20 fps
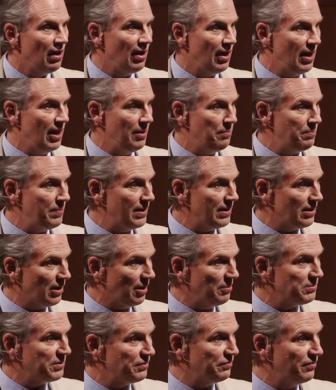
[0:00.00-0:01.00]
it
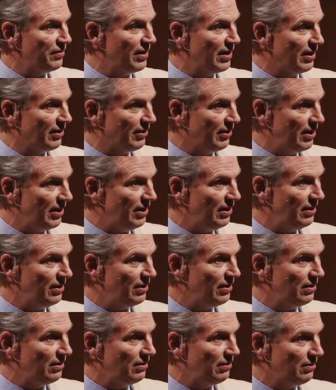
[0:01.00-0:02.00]
becomes very
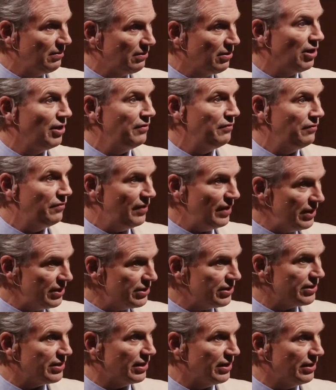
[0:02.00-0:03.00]

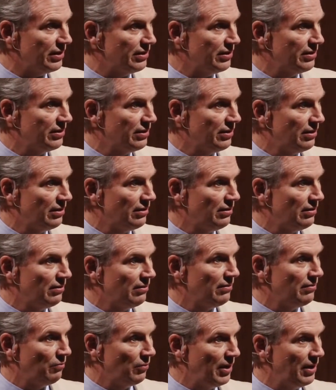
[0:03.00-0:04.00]
convincing.
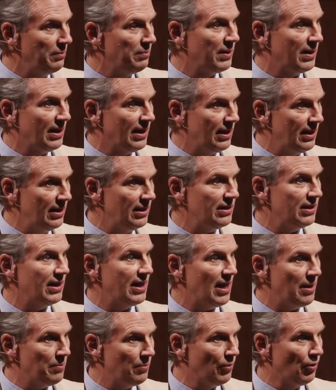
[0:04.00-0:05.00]
We're beginning to
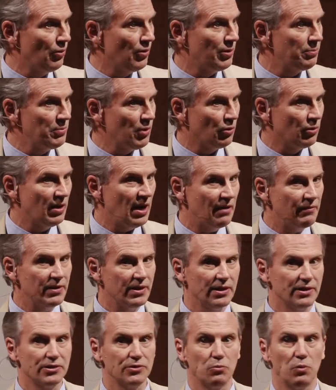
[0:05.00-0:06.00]
get more and more
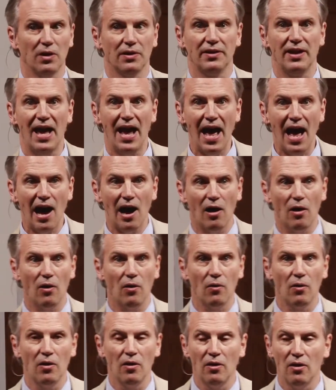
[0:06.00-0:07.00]
evidence. Well,
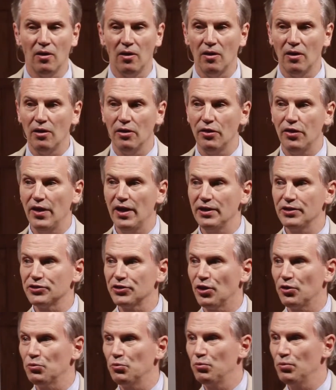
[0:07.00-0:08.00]
now things
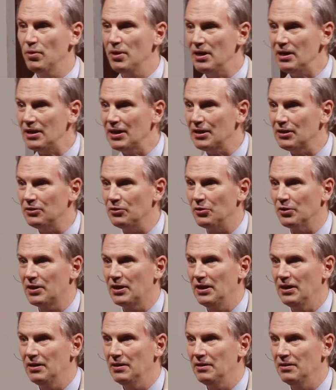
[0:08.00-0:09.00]
are really
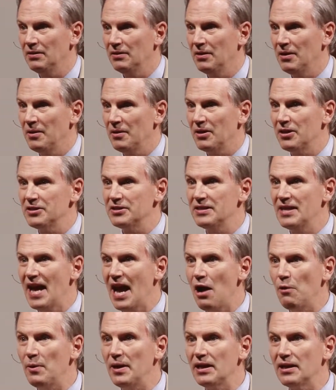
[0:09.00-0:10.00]
looking, because
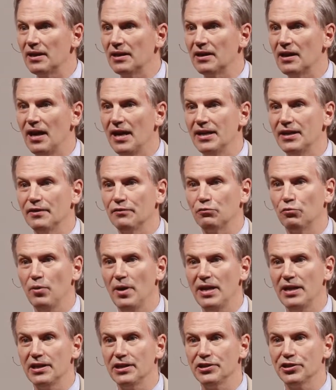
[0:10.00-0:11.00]
now we can kind of
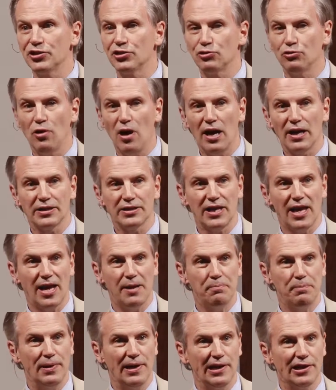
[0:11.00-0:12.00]
reconstruct a
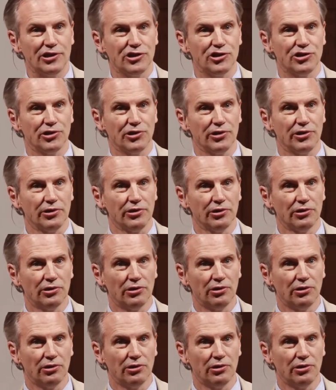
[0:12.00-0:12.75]
picture